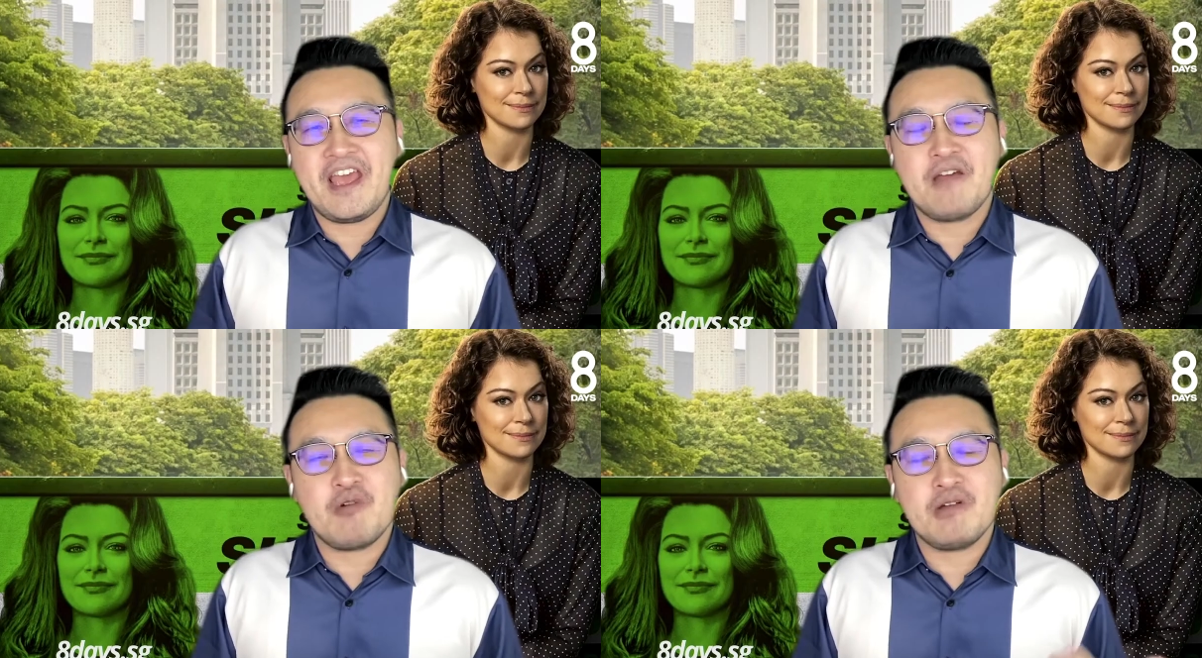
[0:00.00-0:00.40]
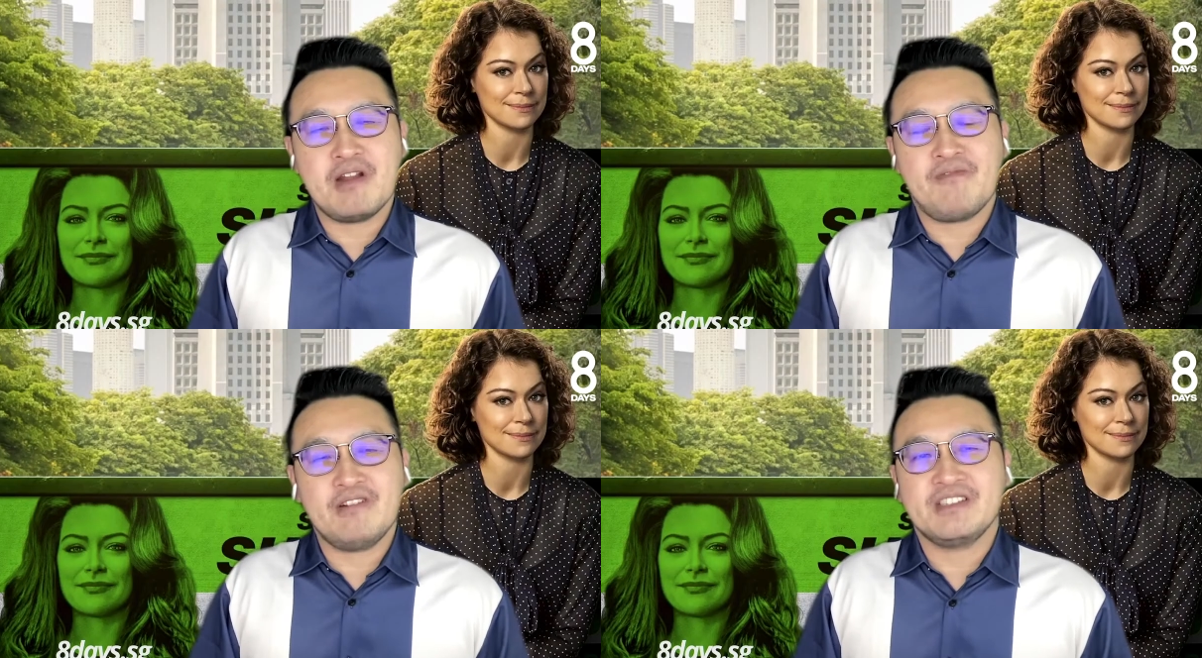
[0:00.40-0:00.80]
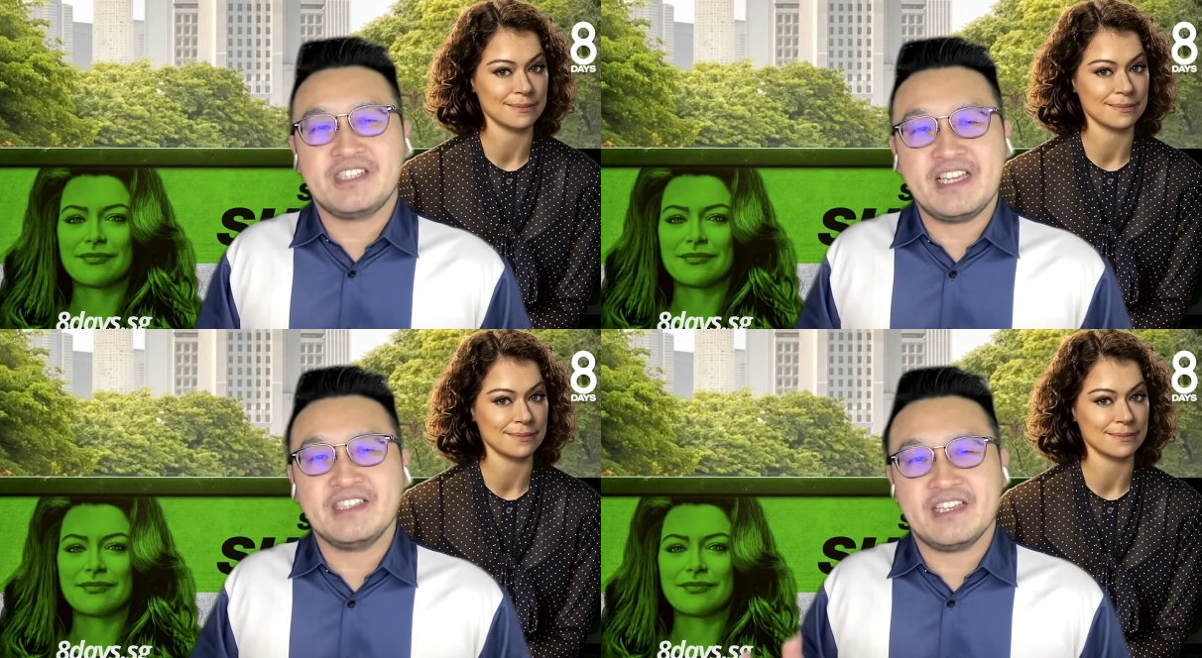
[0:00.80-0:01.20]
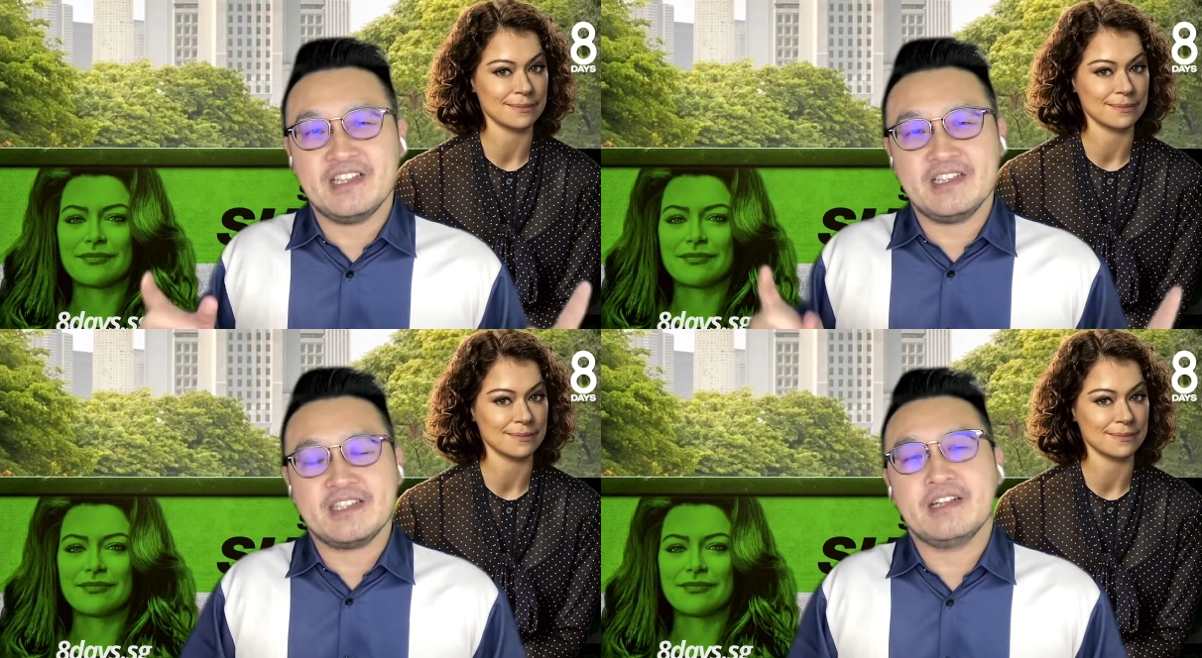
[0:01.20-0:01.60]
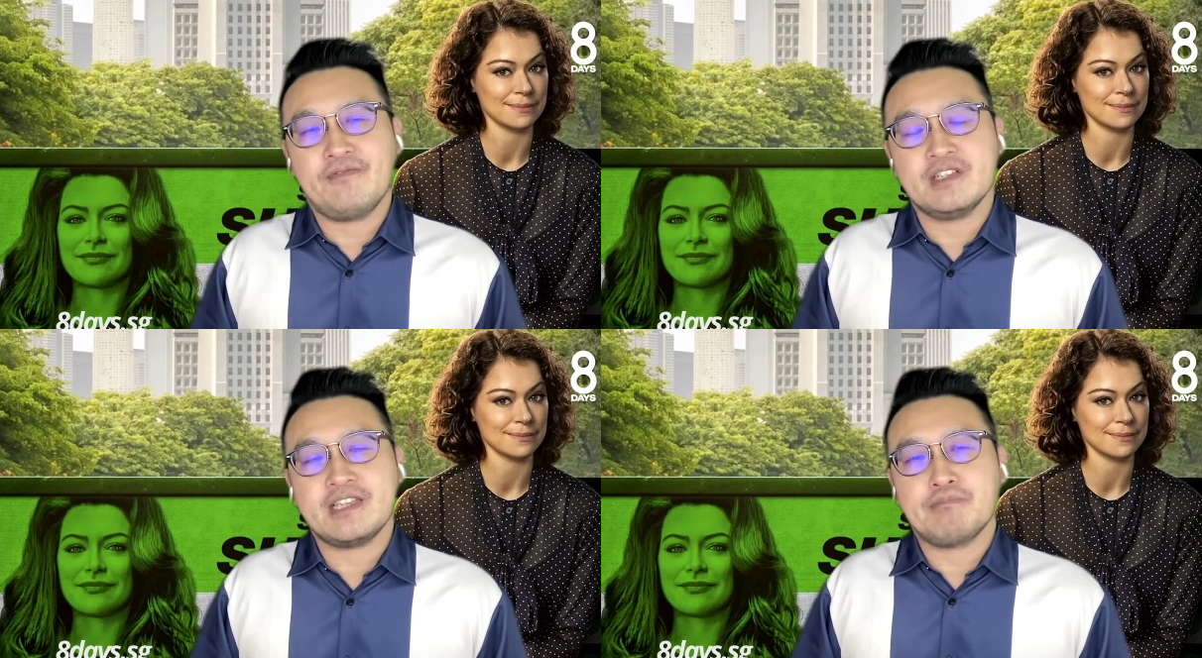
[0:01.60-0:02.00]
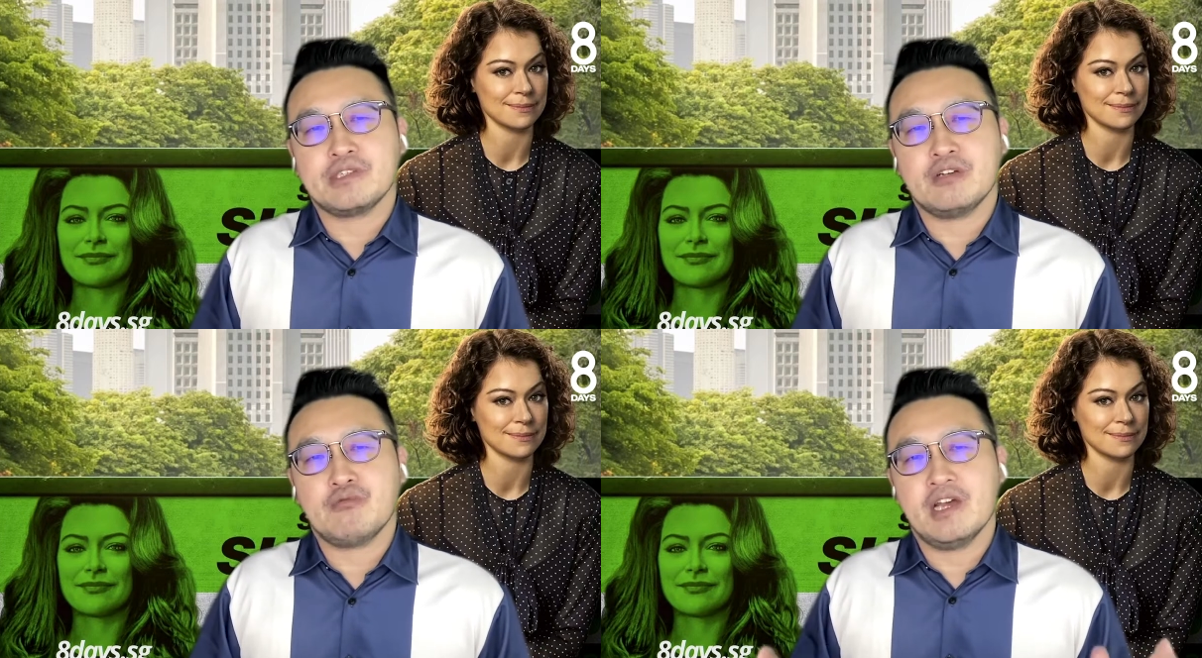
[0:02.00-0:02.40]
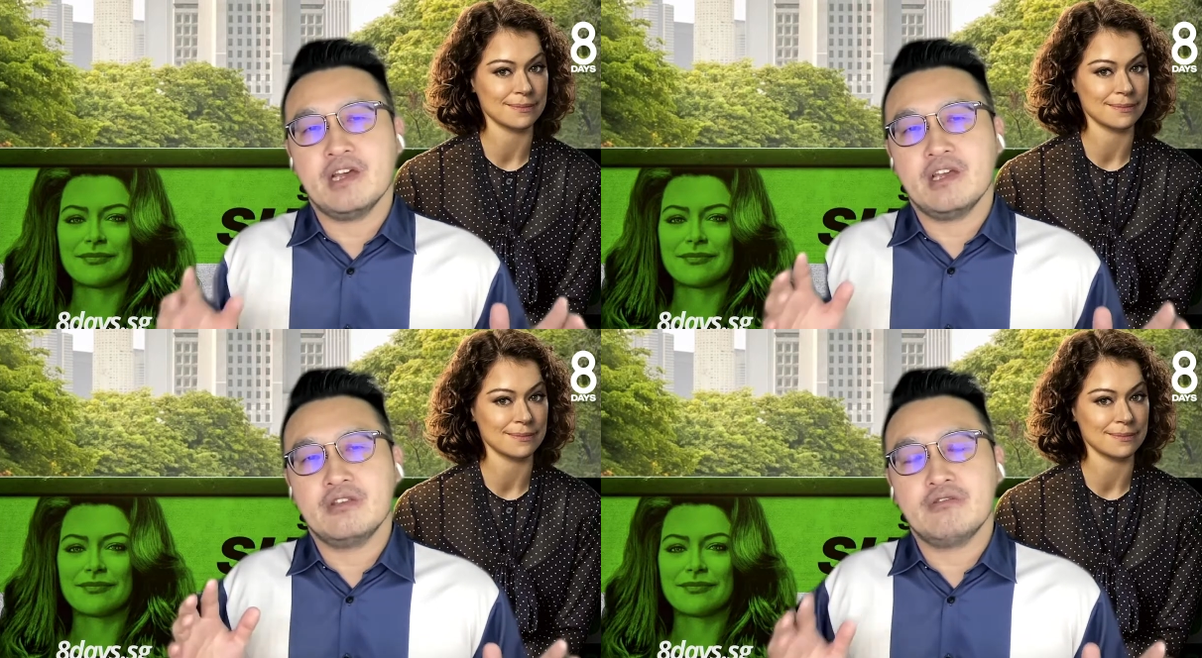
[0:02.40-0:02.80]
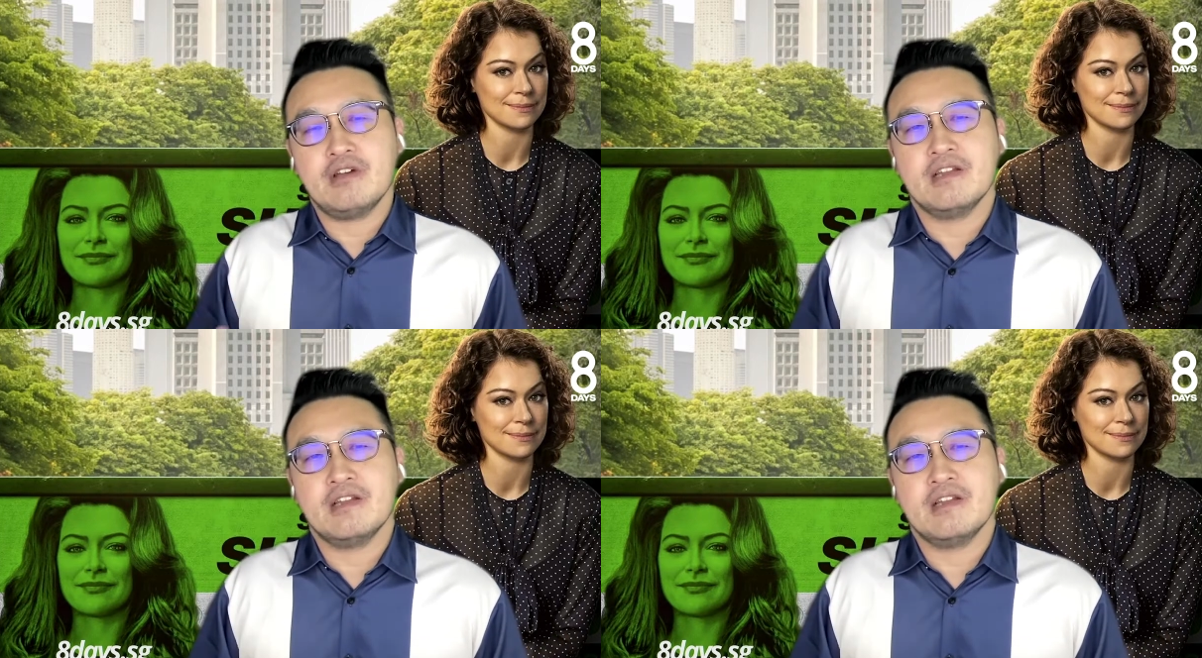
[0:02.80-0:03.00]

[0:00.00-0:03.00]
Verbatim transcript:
Speaker 1: and, one of my favorite scenes is in the first episode where you